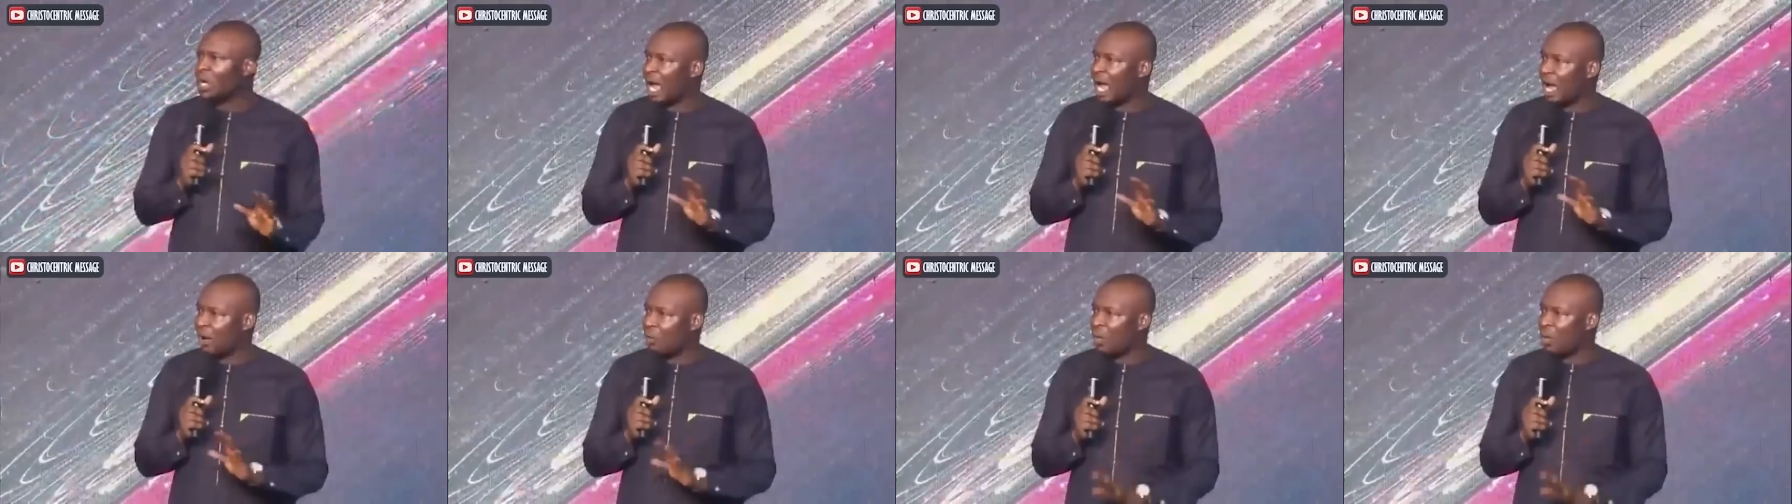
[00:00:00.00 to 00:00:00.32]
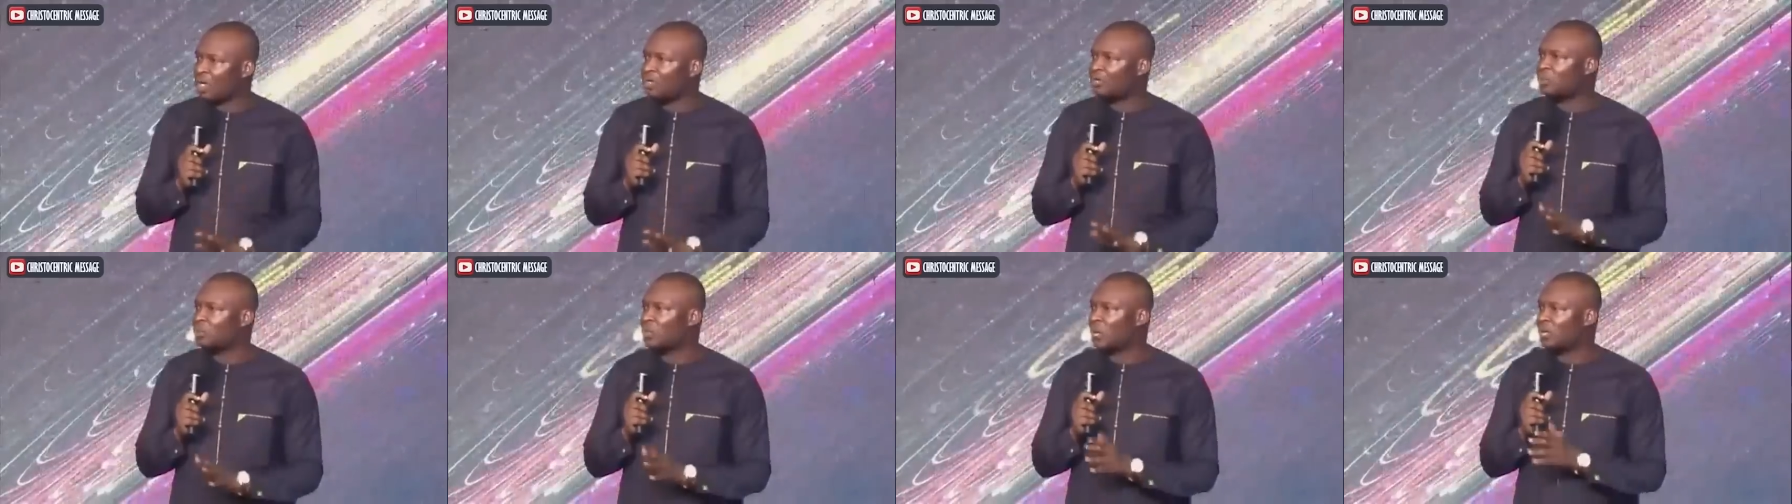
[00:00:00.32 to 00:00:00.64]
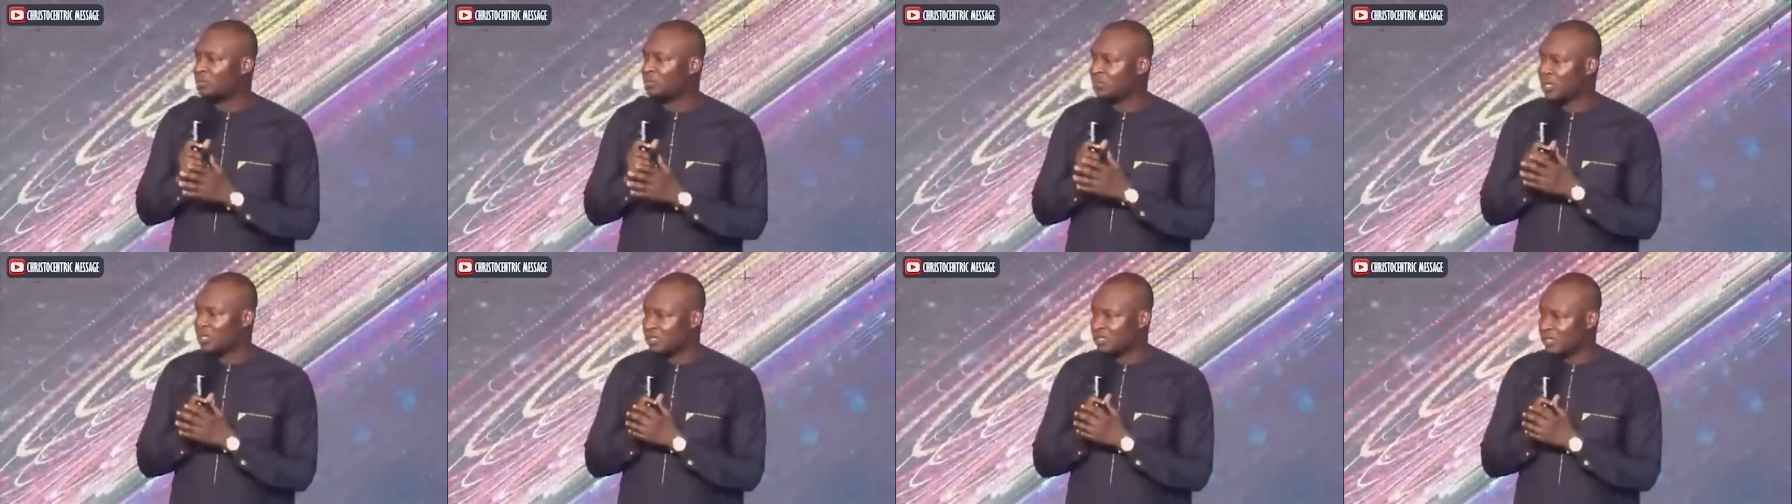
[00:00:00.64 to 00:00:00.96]
I want to
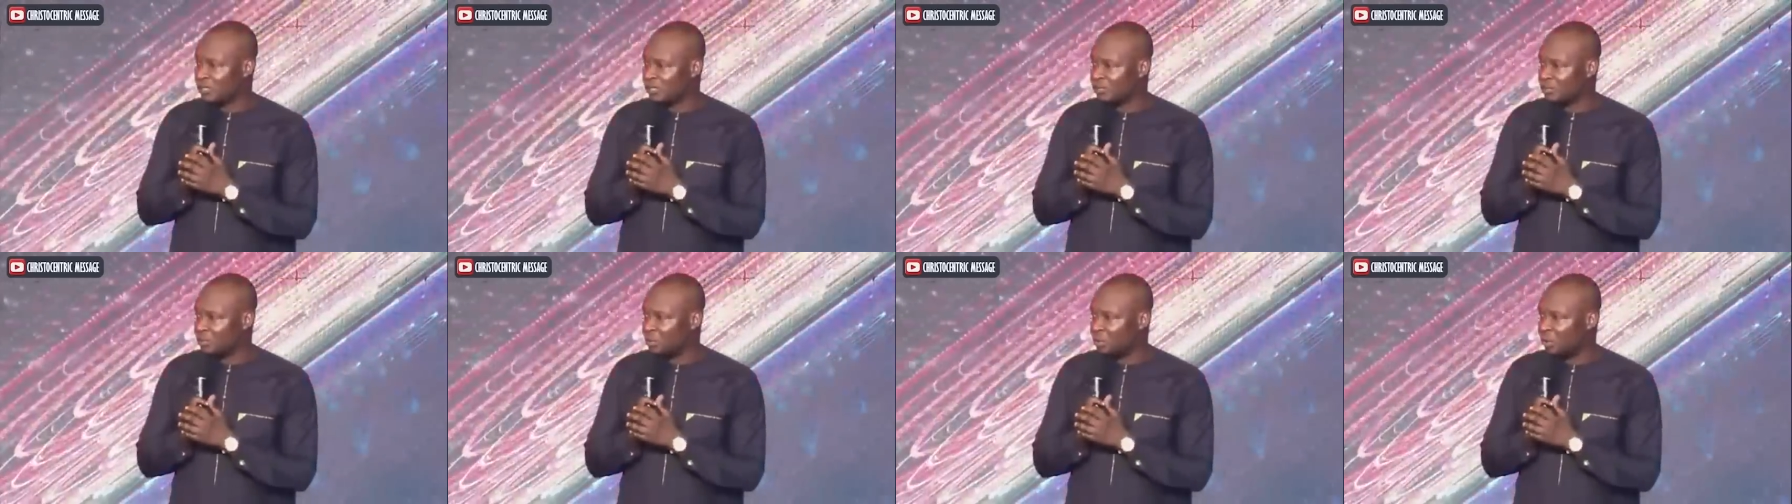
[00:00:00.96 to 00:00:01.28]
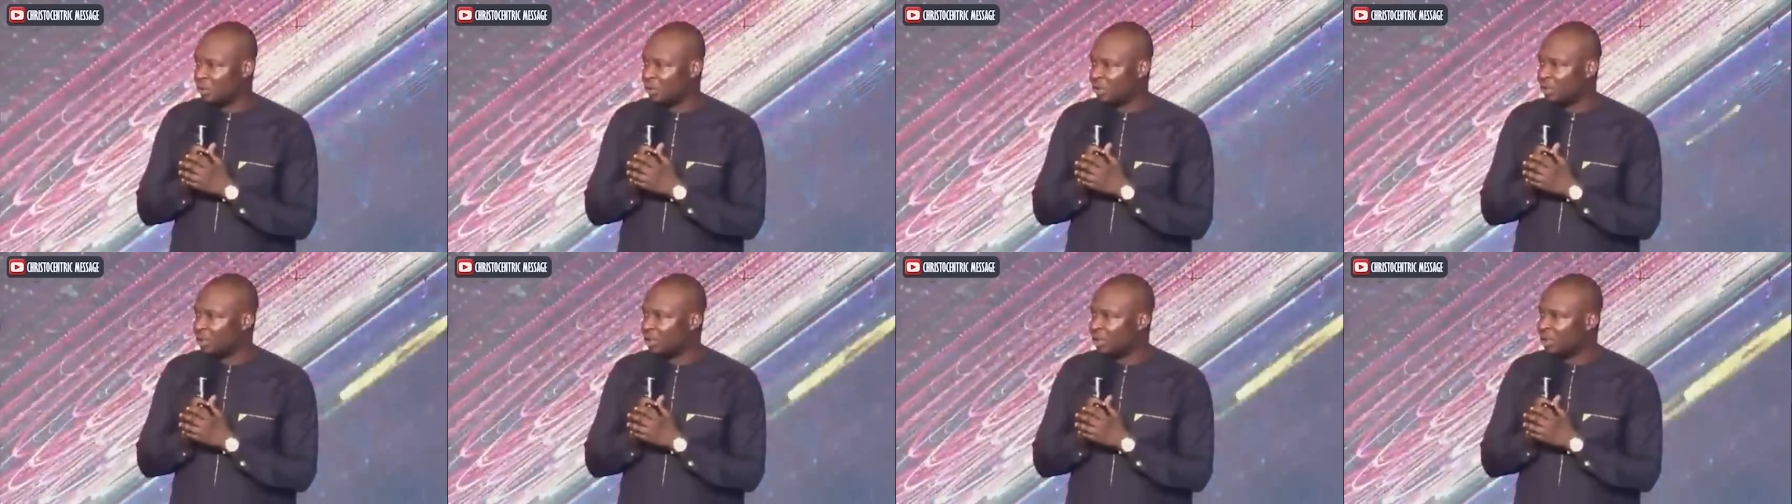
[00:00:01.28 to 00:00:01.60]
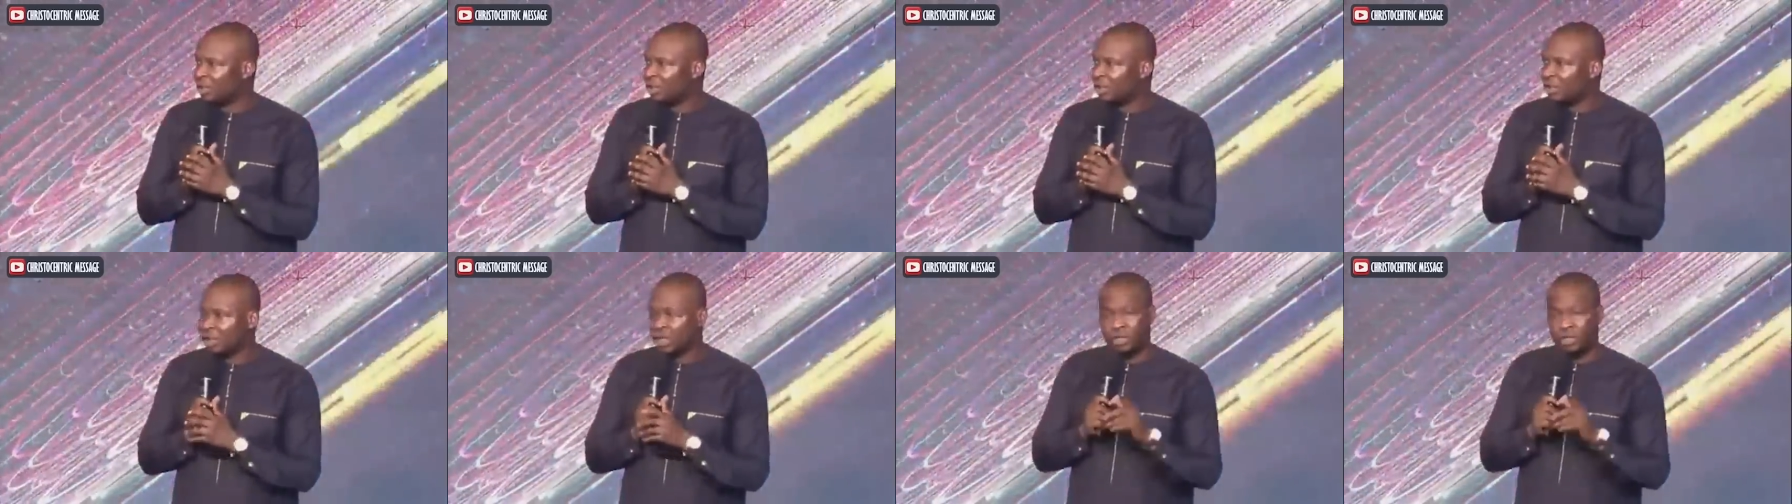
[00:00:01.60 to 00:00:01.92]
address this morning.
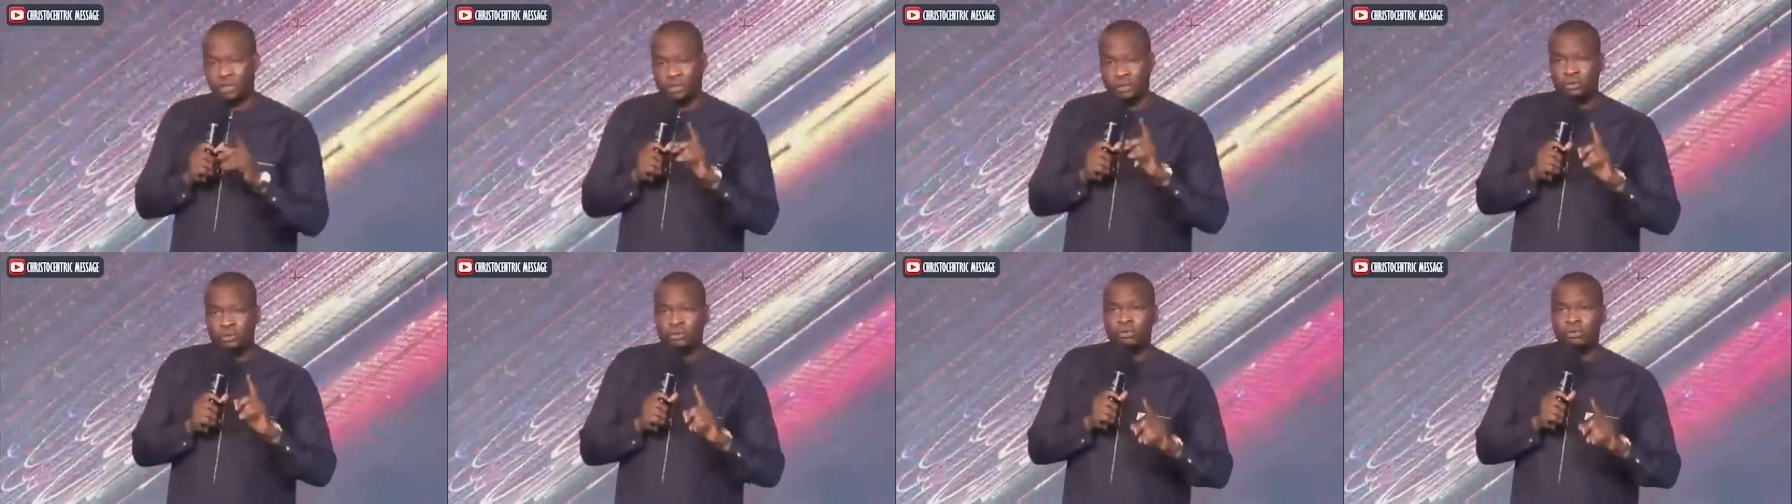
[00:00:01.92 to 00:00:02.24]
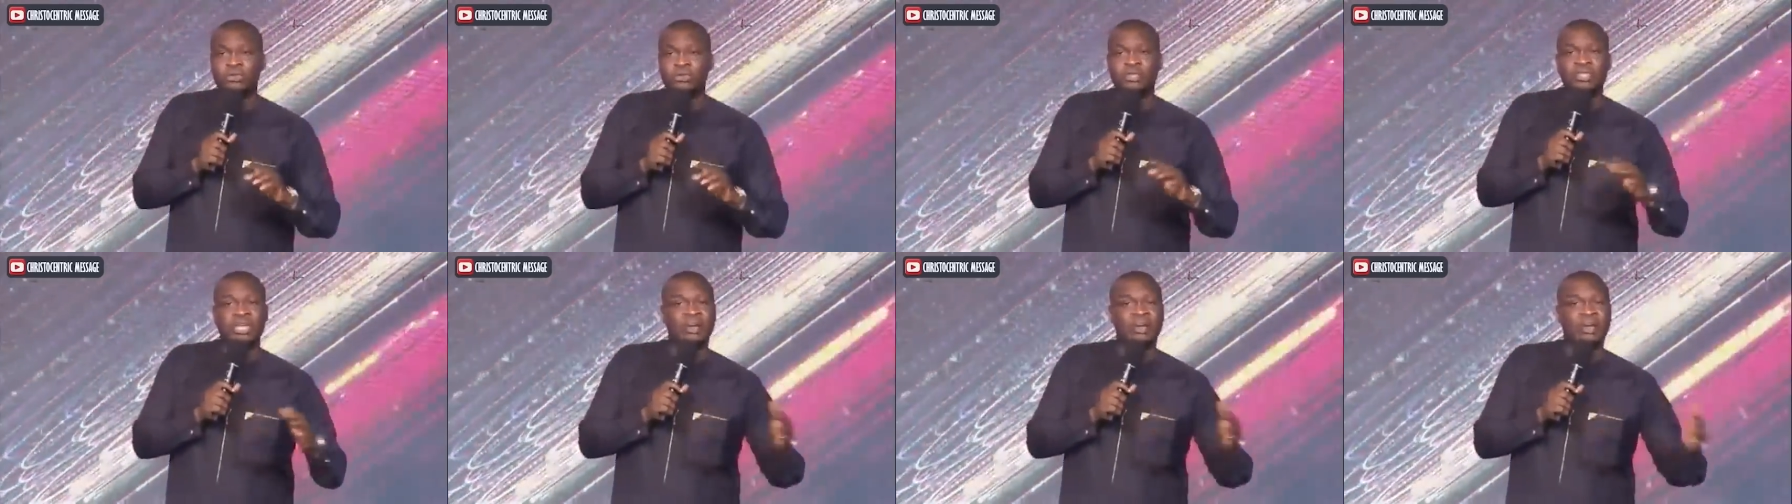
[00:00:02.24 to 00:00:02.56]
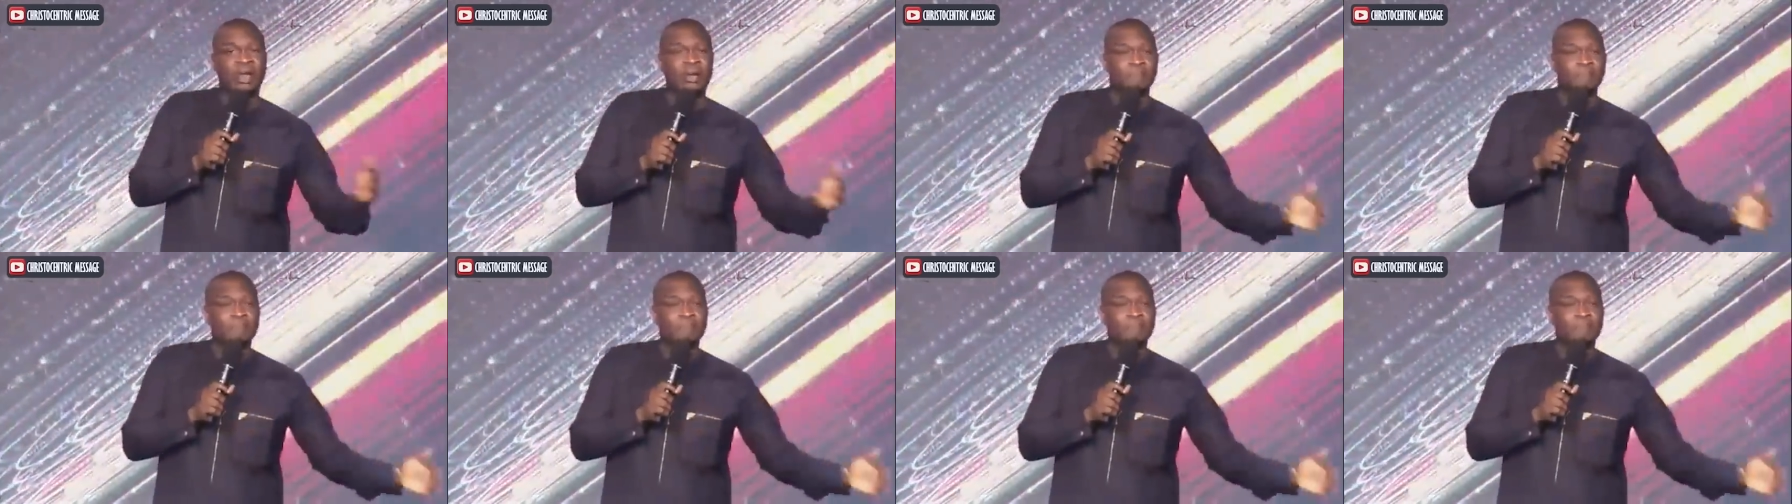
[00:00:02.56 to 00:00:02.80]
In truth, there are